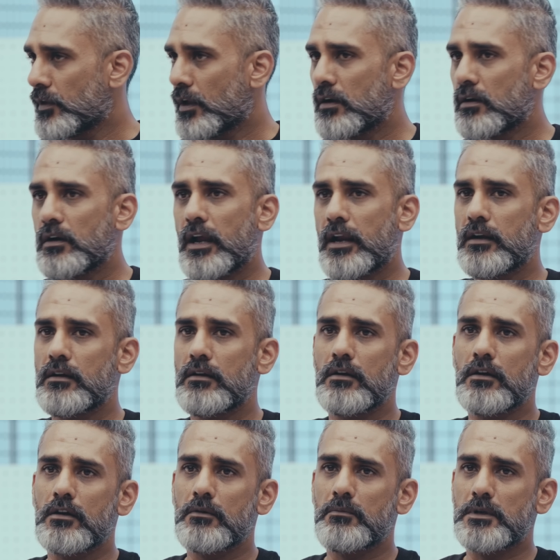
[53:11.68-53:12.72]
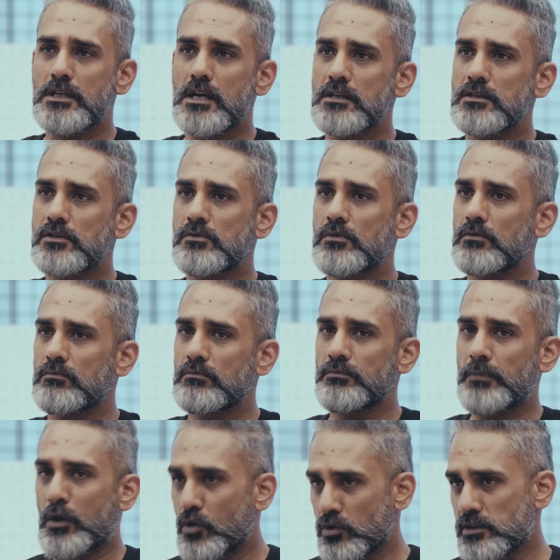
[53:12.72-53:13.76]
And Bajaj,
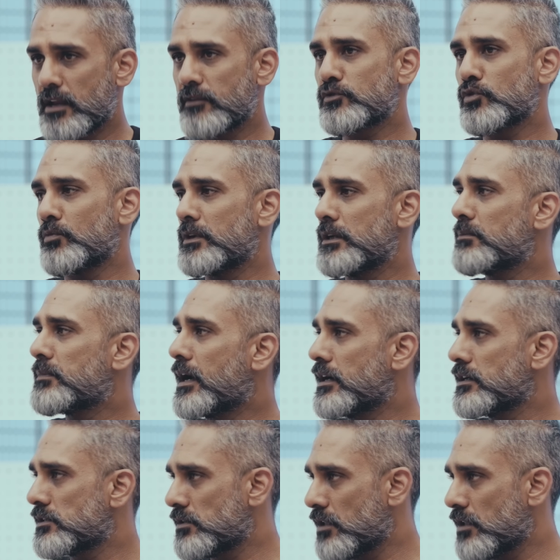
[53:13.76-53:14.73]
because they have so many brands,